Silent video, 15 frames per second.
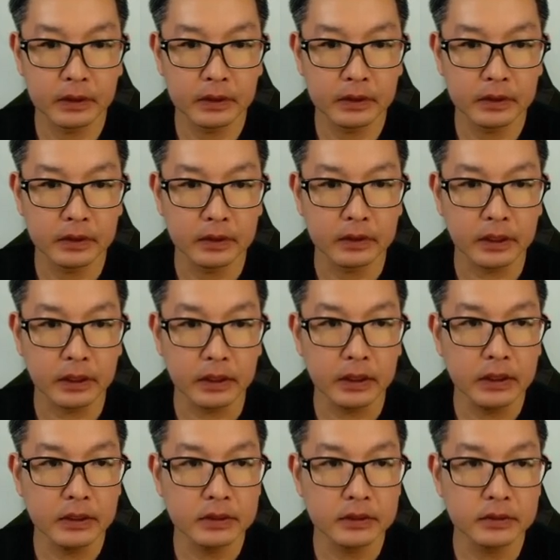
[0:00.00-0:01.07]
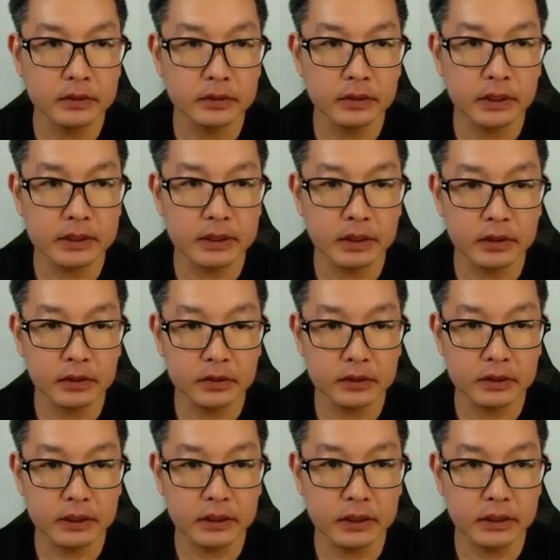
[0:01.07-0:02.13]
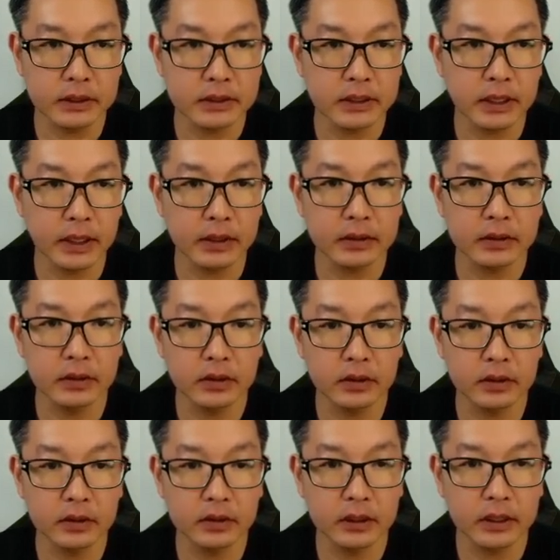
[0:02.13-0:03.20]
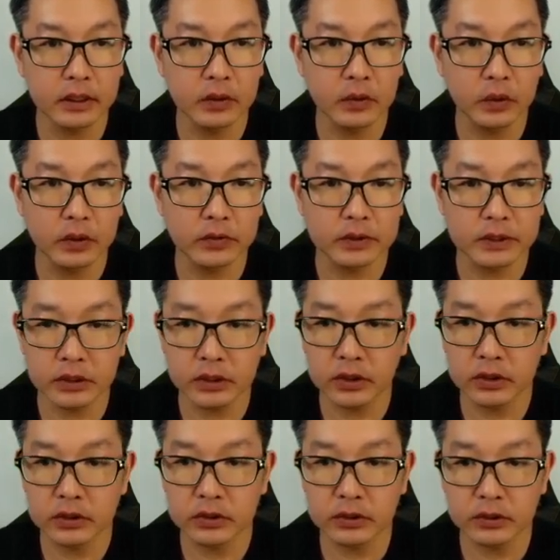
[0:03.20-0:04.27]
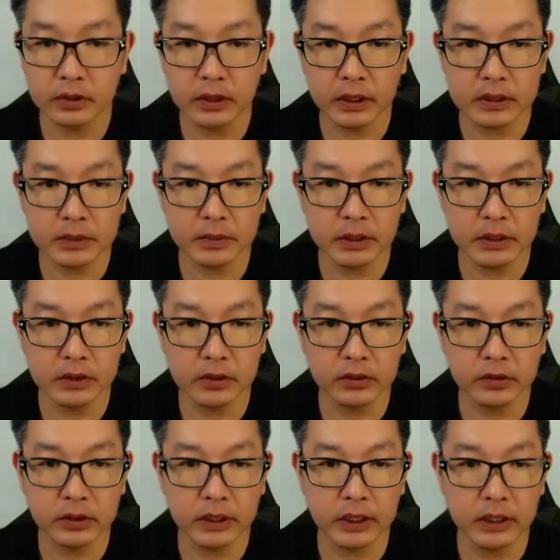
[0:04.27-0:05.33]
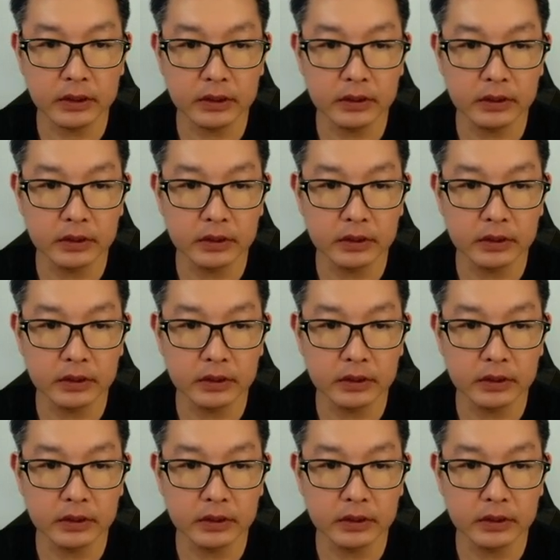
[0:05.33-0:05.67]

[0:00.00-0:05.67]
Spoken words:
Okay, so next thing you'll see is that your link with Search Console has been created.